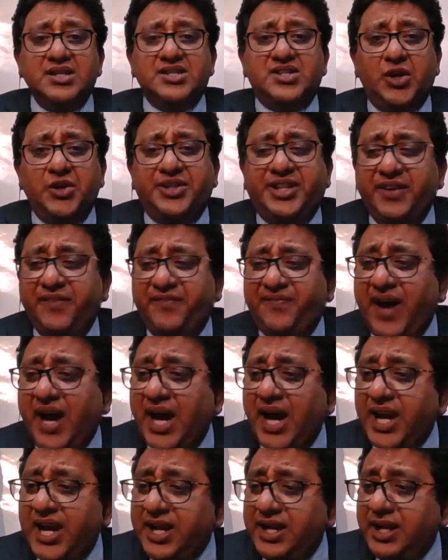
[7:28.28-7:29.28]

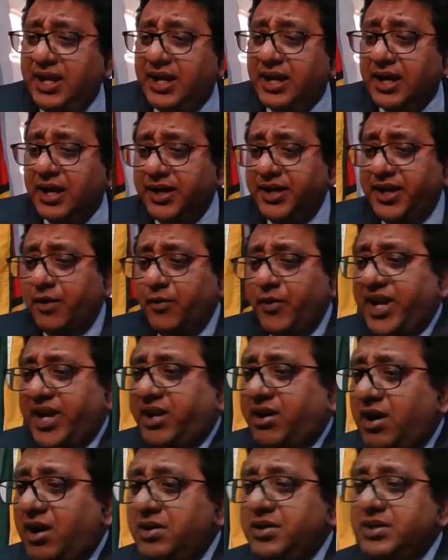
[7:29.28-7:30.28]
certified the
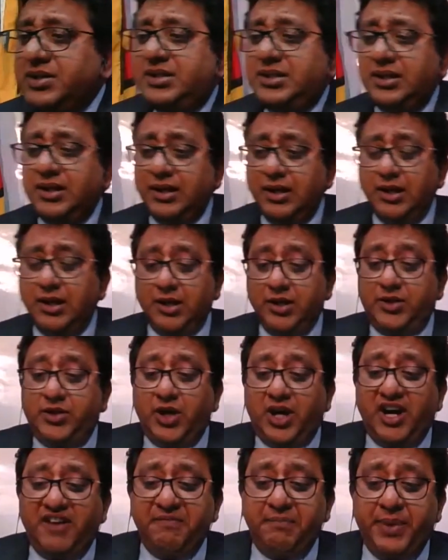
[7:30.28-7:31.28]
recount
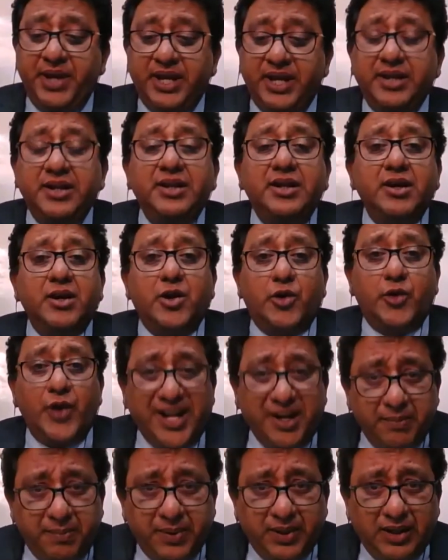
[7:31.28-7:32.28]
to have been
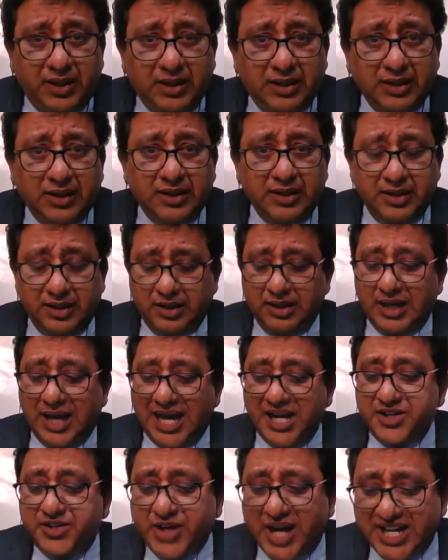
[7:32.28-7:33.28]
credible
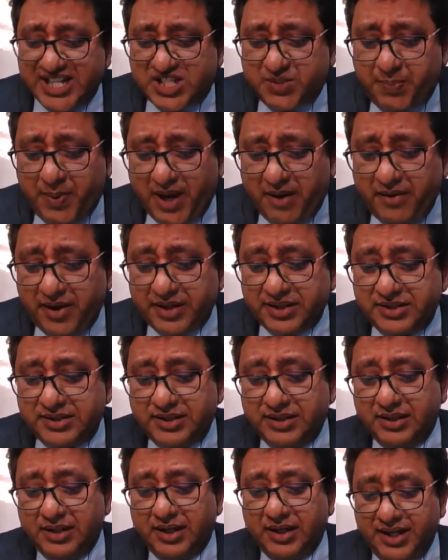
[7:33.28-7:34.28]
and
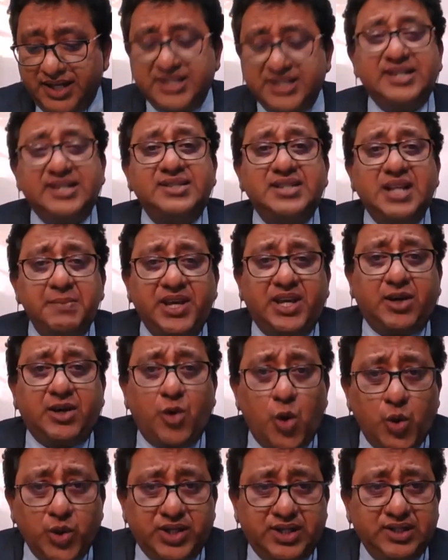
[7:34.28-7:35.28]
transparent. This is, let me
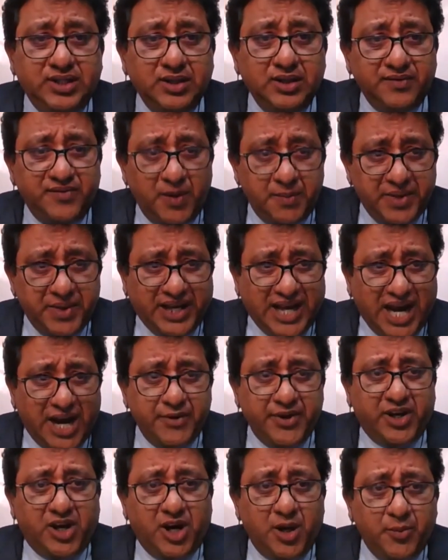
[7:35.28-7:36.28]
quote from the
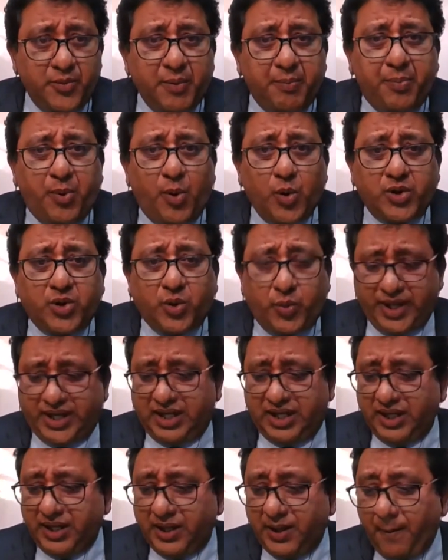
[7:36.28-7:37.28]
CARICOM report
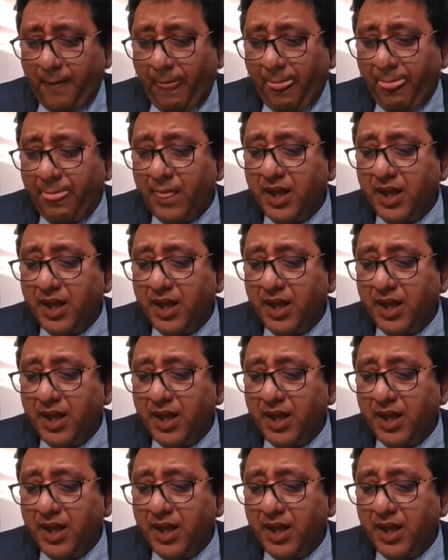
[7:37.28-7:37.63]
quickly.